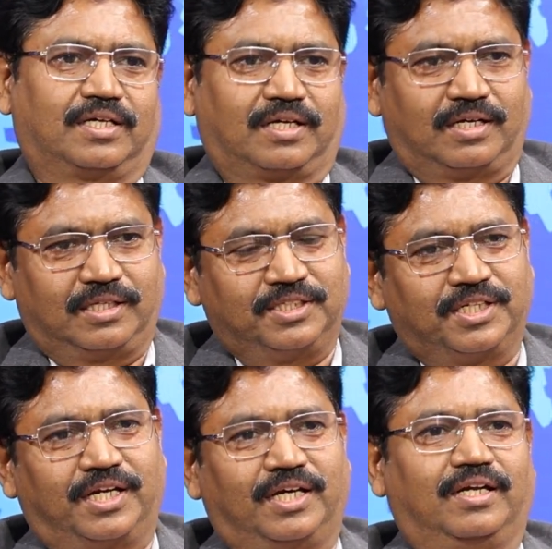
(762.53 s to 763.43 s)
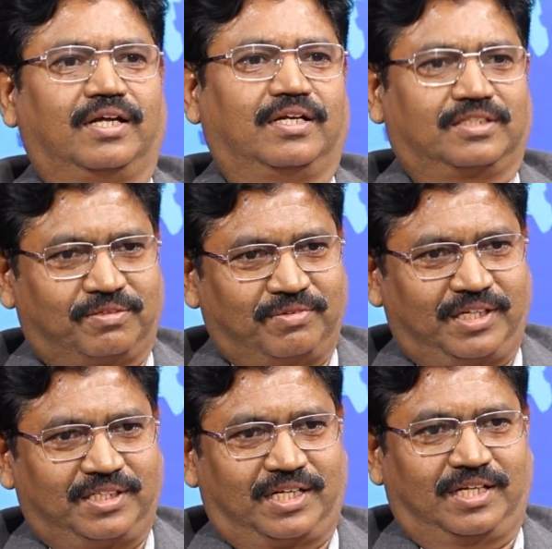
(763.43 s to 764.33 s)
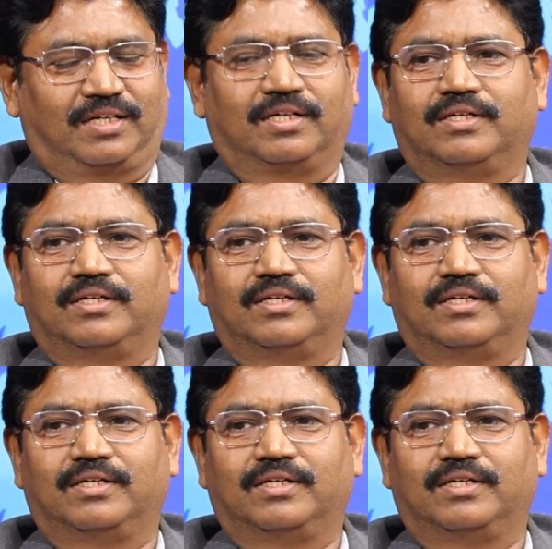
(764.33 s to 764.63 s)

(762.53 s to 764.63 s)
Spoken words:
or an engineer or a civil engineer